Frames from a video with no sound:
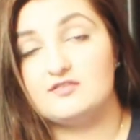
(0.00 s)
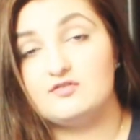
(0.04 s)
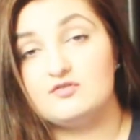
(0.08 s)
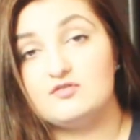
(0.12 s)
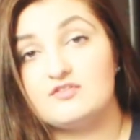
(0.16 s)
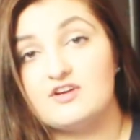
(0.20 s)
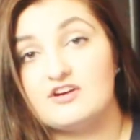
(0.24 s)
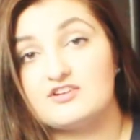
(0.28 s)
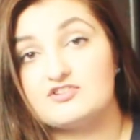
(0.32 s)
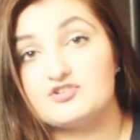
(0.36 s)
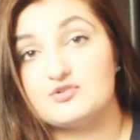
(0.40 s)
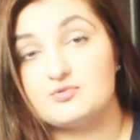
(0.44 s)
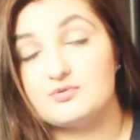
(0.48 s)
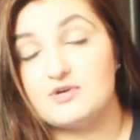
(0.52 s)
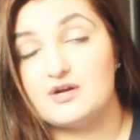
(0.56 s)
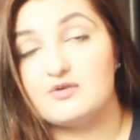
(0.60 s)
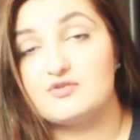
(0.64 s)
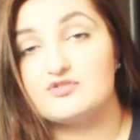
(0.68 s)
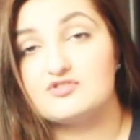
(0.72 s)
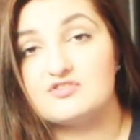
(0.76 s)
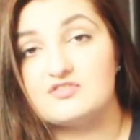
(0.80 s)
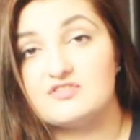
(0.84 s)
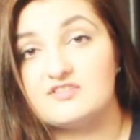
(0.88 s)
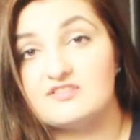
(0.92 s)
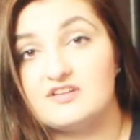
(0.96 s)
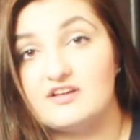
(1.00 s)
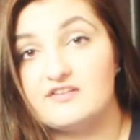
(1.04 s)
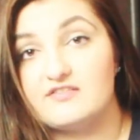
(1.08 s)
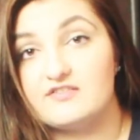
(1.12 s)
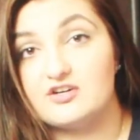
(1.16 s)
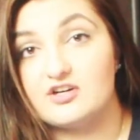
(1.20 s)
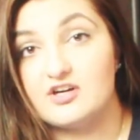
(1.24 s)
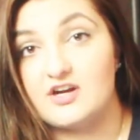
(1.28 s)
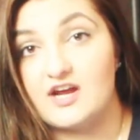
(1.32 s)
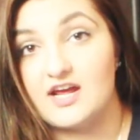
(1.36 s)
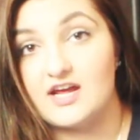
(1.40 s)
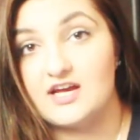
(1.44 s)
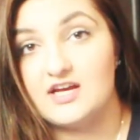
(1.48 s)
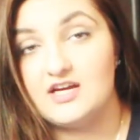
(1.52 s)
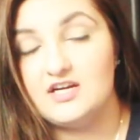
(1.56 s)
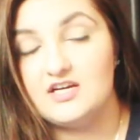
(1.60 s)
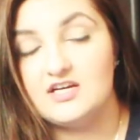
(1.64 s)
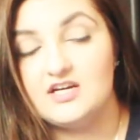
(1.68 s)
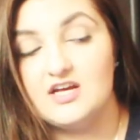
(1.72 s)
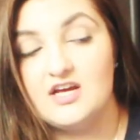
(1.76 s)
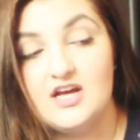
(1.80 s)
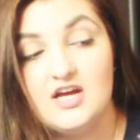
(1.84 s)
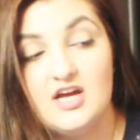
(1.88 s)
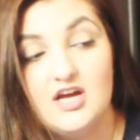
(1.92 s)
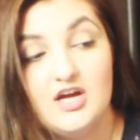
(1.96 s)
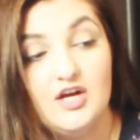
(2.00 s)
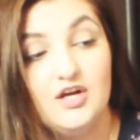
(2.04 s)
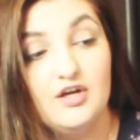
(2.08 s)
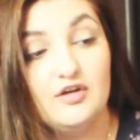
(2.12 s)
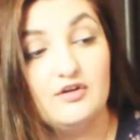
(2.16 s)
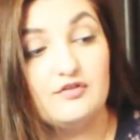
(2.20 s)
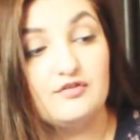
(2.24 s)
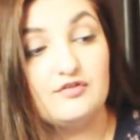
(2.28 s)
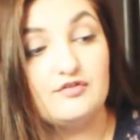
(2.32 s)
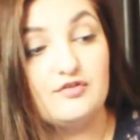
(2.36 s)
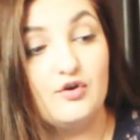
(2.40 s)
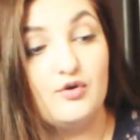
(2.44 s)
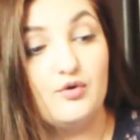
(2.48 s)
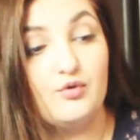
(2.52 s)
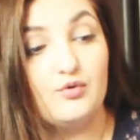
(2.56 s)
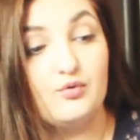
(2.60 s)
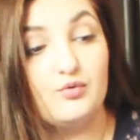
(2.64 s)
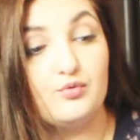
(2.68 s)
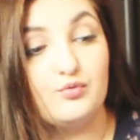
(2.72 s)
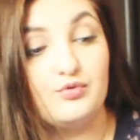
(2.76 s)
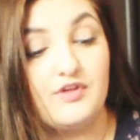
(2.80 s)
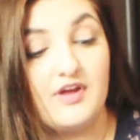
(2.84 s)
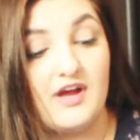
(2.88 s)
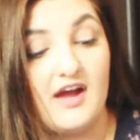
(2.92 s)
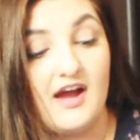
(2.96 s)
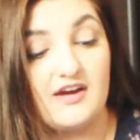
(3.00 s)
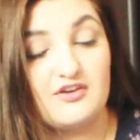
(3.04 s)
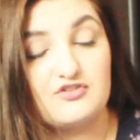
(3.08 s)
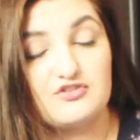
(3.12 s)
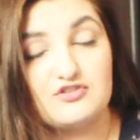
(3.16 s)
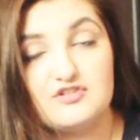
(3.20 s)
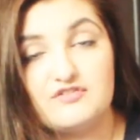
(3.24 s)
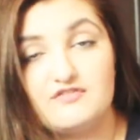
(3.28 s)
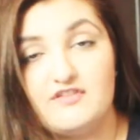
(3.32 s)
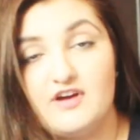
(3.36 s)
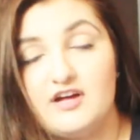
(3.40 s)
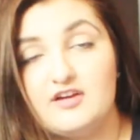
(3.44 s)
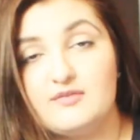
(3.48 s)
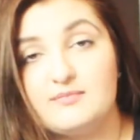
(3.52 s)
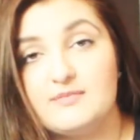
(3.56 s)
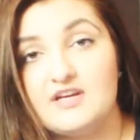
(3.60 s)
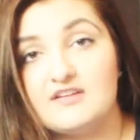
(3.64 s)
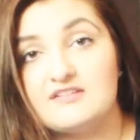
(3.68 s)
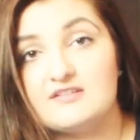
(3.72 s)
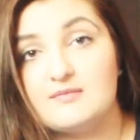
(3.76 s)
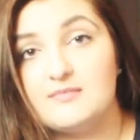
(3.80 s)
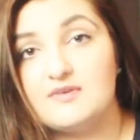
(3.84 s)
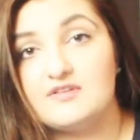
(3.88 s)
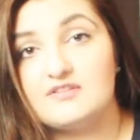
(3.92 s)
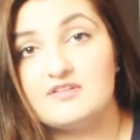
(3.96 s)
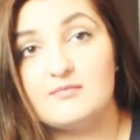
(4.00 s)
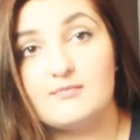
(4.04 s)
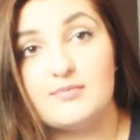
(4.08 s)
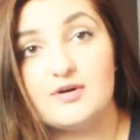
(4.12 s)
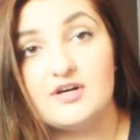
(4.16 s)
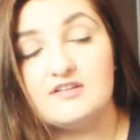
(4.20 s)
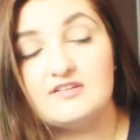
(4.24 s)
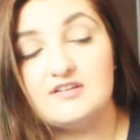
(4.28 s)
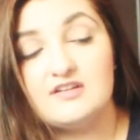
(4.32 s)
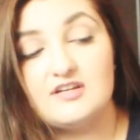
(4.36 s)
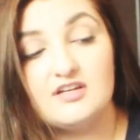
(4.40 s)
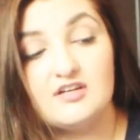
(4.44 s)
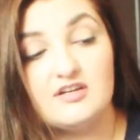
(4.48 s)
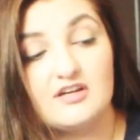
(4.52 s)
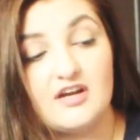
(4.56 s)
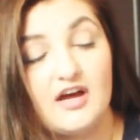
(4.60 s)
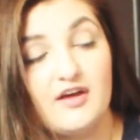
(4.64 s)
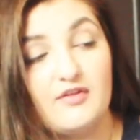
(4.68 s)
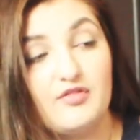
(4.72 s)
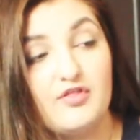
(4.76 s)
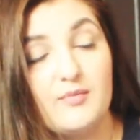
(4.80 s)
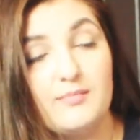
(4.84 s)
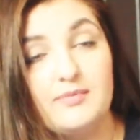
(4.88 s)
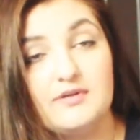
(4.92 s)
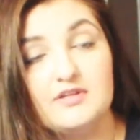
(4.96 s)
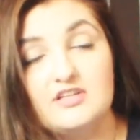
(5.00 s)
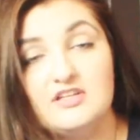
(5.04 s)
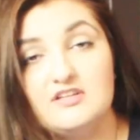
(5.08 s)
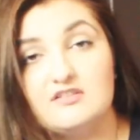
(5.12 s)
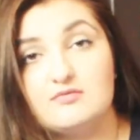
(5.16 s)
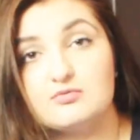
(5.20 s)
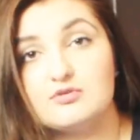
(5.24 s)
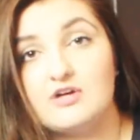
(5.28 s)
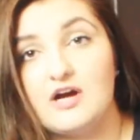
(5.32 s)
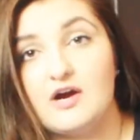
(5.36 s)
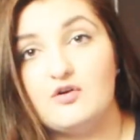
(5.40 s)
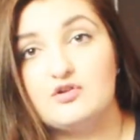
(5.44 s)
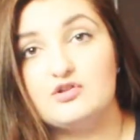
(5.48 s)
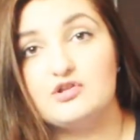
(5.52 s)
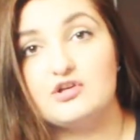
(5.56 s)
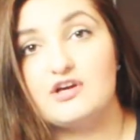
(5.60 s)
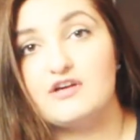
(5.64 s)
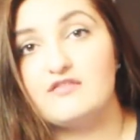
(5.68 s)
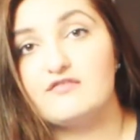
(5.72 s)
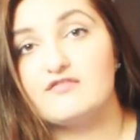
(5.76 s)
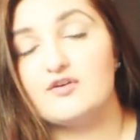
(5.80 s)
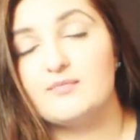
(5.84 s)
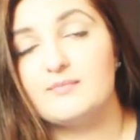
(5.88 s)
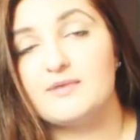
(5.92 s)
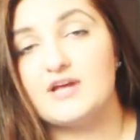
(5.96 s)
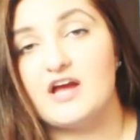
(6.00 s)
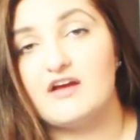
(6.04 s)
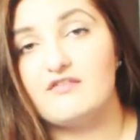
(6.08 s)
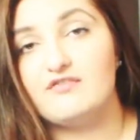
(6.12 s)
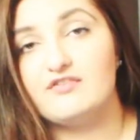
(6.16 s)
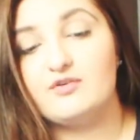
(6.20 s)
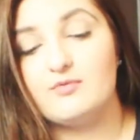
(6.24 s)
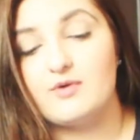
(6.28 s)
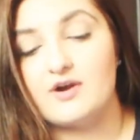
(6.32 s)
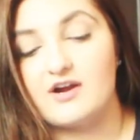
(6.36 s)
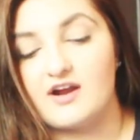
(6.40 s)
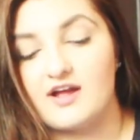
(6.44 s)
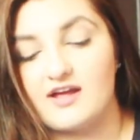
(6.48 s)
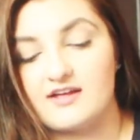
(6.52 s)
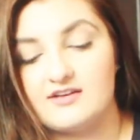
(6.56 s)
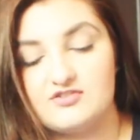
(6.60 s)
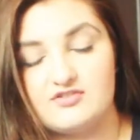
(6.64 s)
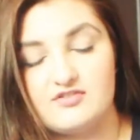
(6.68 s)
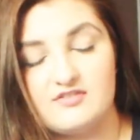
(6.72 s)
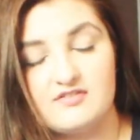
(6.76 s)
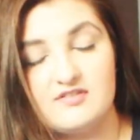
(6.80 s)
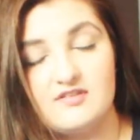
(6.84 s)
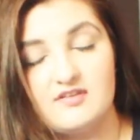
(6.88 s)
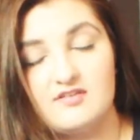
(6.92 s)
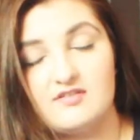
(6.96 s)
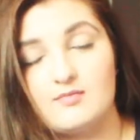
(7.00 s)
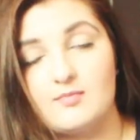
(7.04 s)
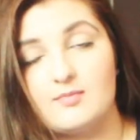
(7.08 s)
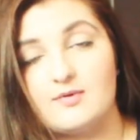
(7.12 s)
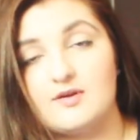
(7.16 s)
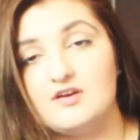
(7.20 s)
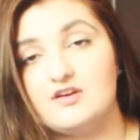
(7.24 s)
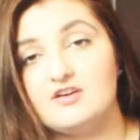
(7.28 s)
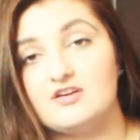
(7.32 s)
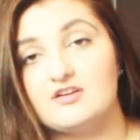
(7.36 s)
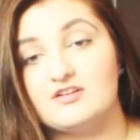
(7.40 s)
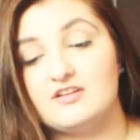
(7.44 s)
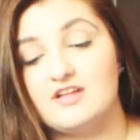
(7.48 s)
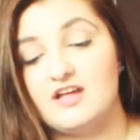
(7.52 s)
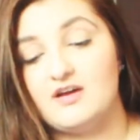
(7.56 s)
This was actually when I was just 7 or 8. So they actually filed me as a missing person, and the police were out looking for me everywhere. I just disappeared.